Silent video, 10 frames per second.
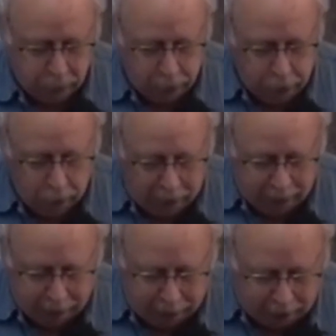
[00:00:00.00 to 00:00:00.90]
you
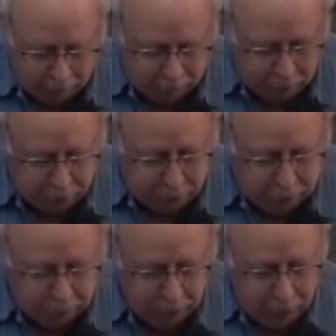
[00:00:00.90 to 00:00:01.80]
lack
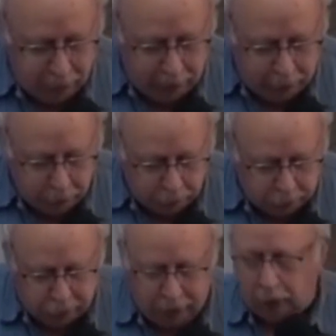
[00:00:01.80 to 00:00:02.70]
confidence in
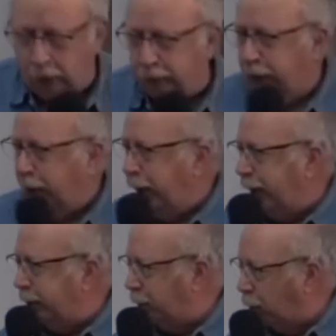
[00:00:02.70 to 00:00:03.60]
yourself,
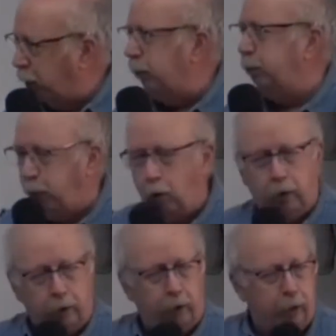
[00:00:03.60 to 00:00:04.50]
and more
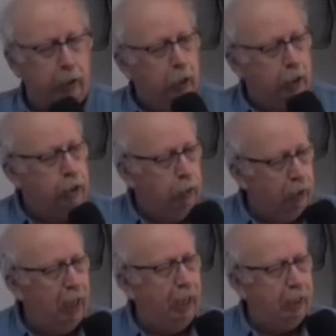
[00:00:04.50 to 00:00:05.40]
importantly, you
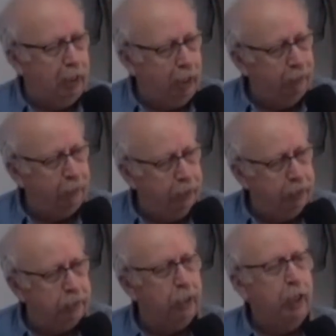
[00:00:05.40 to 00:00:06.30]
lack
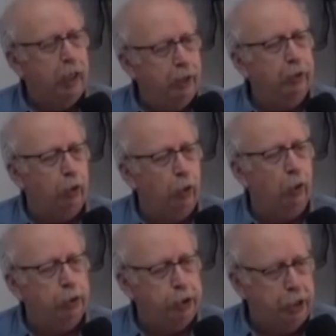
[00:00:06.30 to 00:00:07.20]
confidence in the
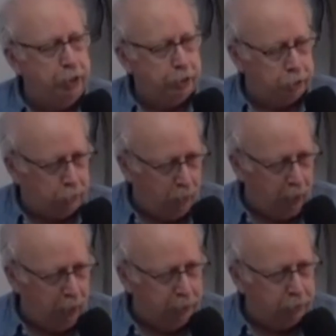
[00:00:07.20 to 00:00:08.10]
Lord Jesus
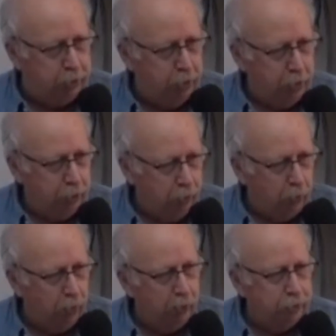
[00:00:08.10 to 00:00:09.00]
Christ,
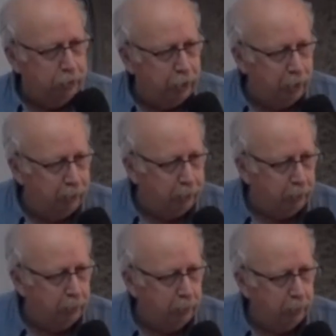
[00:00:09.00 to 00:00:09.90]
your
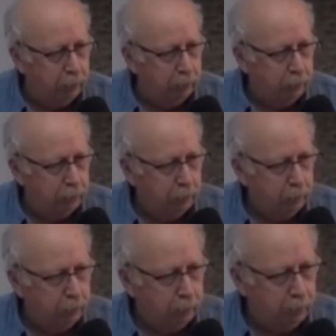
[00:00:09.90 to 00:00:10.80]
Savior.
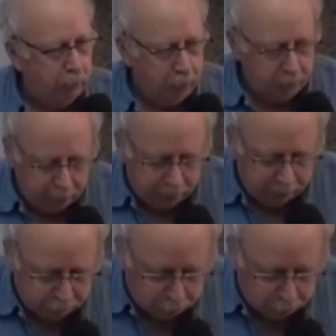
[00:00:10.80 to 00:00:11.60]
And none of us